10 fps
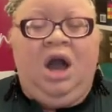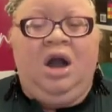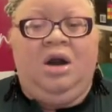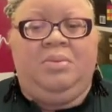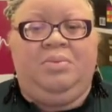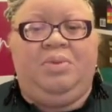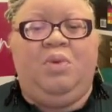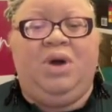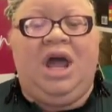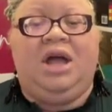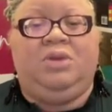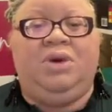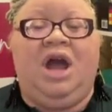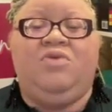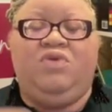But when
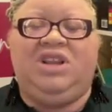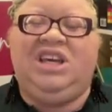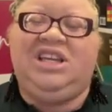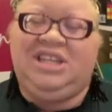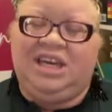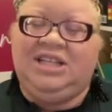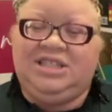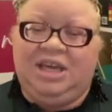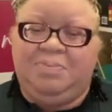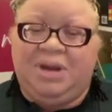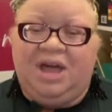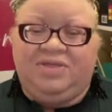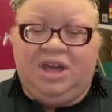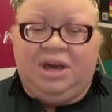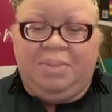I really dig deep and I
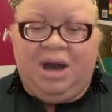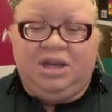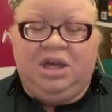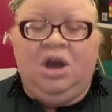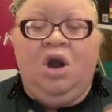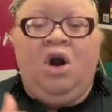think about it,